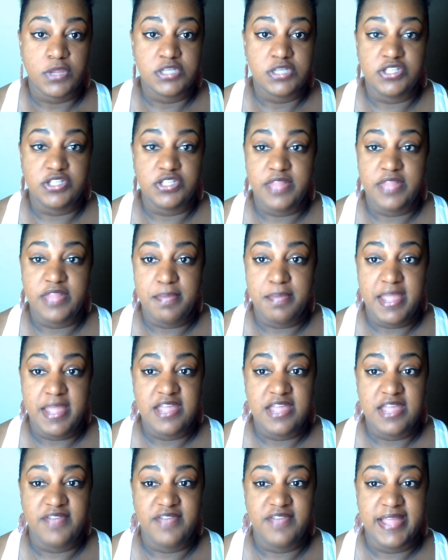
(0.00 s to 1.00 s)
So that may
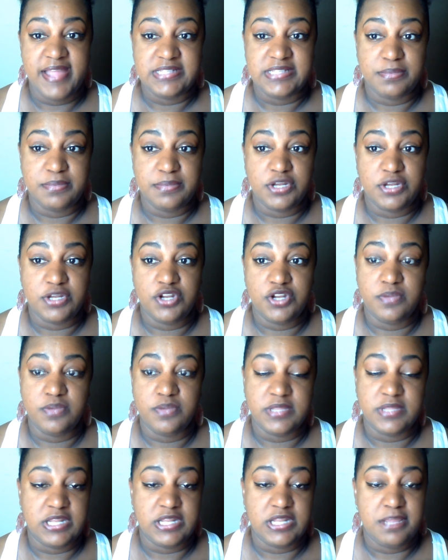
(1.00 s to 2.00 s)
have had something to do with it.